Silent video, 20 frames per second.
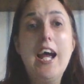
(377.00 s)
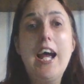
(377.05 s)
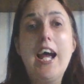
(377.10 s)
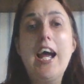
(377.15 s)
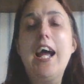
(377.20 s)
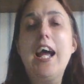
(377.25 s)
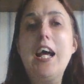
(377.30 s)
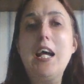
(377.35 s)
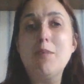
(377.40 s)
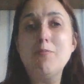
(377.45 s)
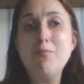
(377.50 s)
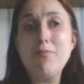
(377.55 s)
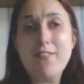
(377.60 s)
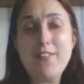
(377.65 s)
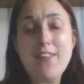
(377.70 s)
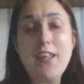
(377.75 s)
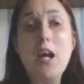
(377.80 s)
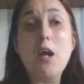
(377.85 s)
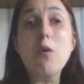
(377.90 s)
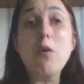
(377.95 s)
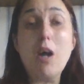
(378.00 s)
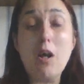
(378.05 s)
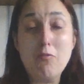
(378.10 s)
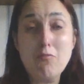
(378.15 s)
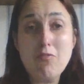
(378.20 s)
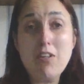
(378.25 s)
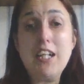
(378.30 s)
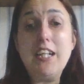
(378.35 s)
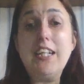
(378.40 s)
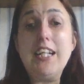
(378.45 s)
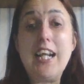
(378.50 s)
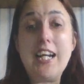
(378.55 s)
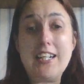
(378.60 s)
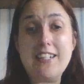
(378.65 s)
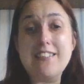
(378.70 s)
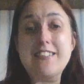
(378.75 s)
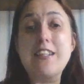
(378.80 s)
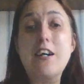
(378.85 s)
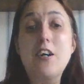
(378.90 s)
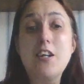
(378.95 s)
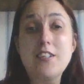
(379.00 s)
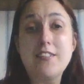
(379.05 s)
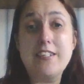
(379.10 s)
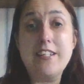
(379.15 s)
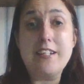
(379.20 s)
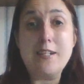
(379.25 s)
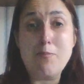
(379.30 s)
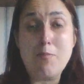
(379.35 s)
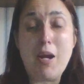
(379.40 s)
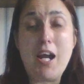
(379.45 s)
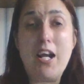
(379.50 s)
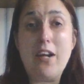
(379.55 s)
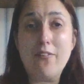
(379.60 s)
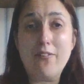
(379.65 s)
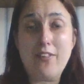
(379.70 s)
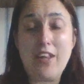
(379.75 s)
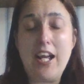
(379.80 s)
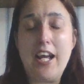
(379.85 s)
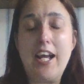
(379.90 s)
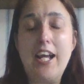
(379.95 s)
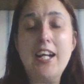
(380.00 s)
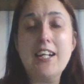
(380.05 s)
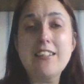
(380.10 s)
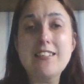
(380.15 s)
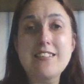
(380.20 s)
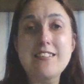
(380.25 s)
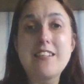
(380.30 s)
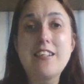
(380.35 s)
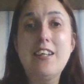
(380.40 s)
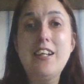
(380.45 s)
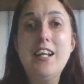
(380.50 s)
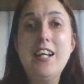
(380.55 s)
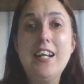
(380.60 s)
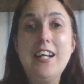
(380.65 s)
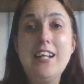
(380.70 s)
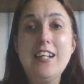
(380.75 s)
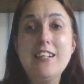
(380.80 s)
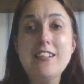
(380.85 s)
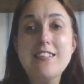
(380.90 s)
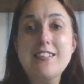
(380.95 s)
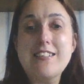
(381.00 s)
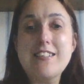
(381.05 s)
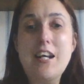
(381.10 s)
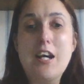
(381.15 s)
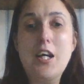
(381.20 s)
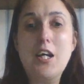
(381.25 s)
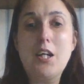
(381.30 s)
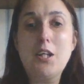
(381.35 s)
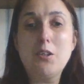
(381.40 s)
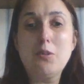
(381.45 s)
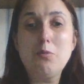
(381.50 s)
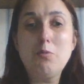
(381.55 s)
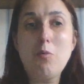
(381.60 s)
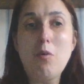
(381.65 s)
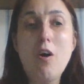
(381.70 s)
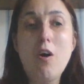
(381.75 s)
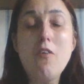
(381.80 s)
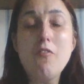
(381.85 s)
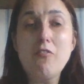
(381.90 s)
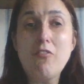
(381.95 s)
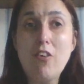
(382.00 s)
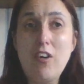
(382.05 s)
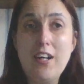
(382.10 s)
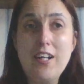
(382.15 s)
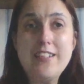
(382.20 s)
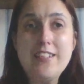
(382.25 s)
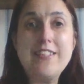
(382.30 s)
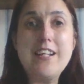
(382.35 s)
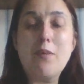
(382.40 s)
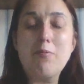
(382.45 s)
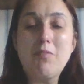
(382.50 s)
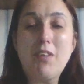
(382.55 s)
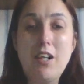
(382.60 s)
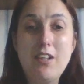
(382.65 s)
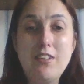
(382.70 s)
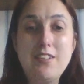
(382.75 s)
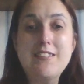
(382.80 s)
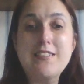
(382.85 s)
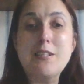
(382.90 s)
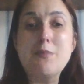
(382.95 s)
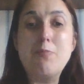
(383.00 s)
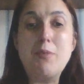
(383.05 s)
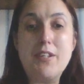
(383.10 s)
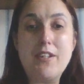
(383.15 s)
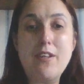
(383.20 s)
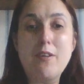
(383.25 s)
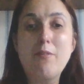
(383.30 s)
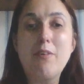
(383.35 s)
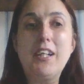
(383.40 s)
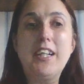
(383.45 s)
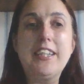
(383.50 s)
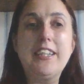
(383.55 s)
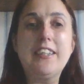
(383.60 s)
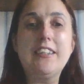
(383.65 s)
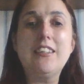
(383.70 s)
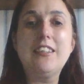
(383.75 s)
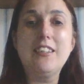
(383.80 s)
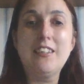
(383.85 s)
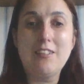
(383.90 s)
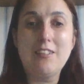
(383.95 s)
um, so I'm really excited about that so on Friday I'm going to be doing